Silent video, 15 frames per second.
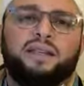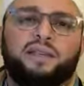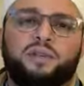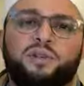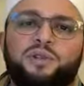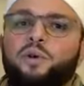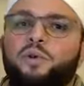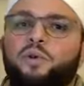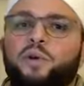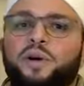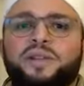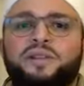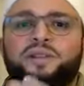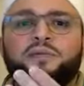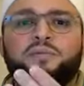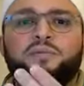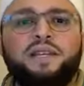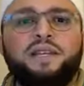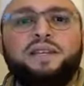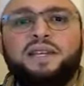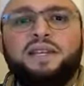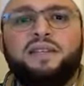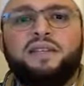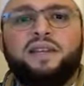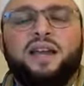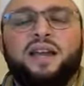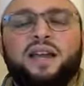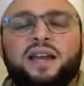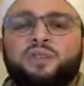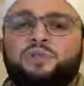You know what is to be seen
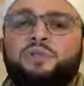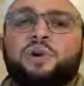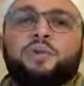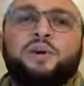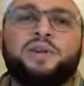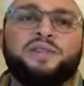and you know what